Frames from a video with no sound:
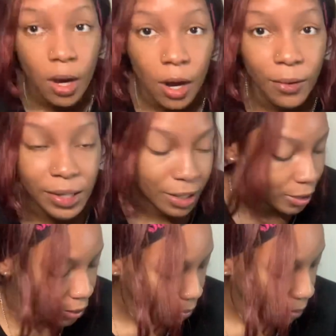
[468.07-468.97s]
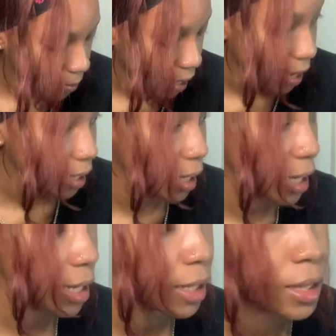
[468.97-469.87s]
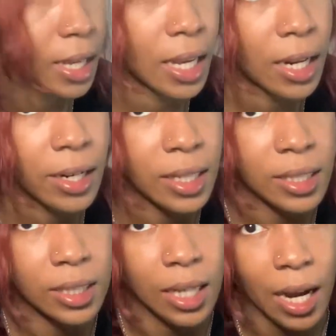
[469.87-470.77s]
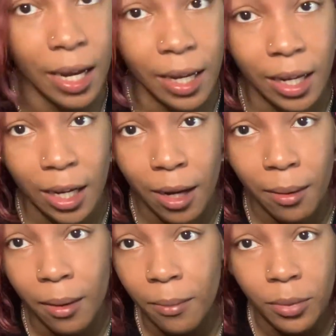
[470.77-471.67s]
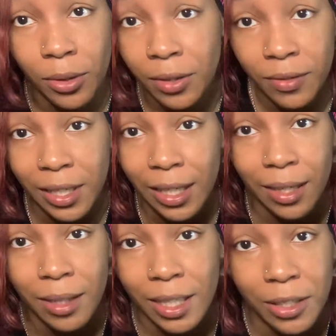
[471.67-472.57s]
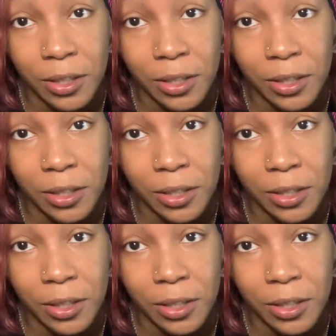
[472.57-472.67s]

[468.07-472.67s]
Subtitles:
All right, y'all, so we're back and the hair is dyeing beautifully, literally